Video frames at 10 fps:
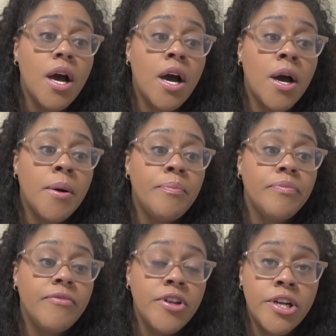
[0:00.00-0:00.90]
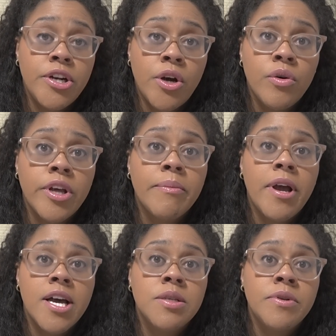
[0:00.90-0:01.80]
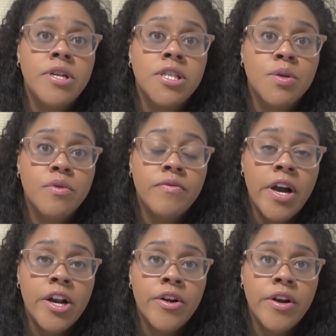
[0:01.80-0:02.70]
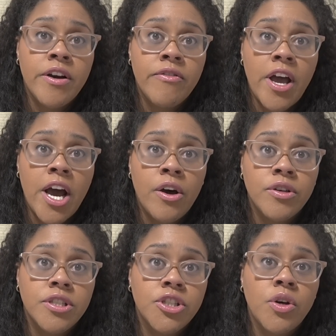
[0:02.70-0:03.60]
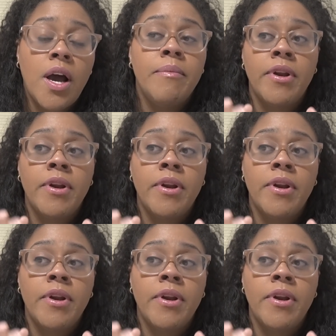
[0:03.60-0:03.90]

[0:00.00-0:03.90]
if you didn't know, like my husband is the provider of the house, and so I'm